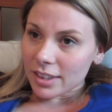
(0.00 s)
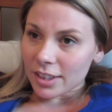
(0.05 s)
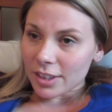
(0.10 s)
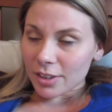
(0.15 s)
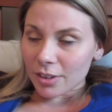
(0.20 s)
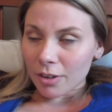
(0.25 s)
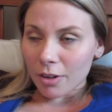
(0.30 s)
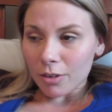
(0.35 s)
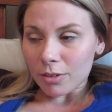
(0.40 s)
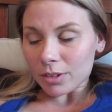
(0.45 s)

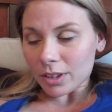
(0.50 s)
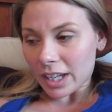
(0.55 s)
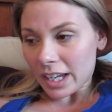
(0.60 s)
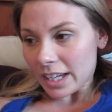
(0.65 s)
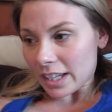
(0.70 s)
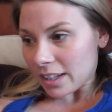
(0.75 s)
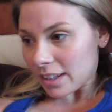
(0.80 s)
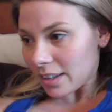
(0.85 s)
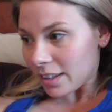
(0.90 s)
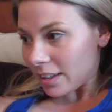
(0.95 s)
you know,
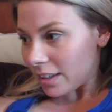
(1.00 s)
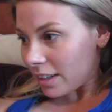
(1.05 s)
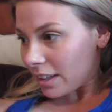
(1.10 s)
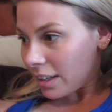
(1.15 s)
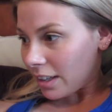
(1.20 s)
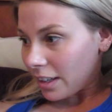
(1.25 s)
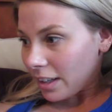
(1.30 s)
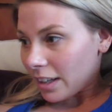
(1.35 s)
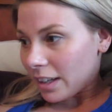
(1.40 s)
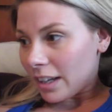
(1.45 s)
like
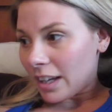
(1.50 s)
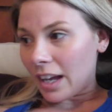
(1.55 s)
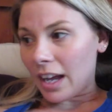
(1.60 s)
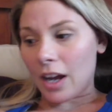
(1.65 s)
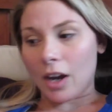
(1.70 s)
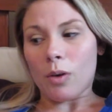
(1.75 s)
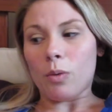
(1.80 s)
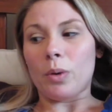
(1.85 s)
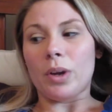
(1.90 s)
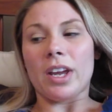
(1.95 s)

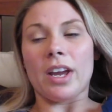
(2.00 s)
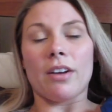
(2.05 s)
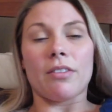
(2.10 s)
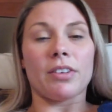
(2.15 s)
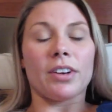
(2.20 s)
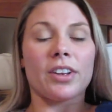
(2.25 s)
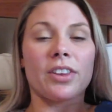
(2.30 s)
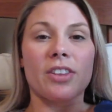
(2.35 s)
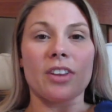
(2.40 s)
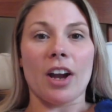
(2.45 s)
how we
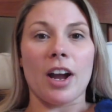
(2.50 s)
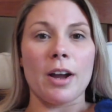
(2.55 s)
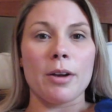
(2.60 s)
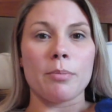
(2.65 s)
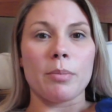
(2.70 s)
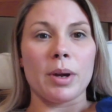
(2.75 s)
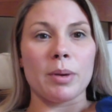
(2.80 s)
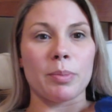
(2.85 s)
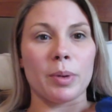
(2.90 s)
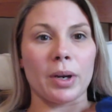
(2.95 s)
ever thought my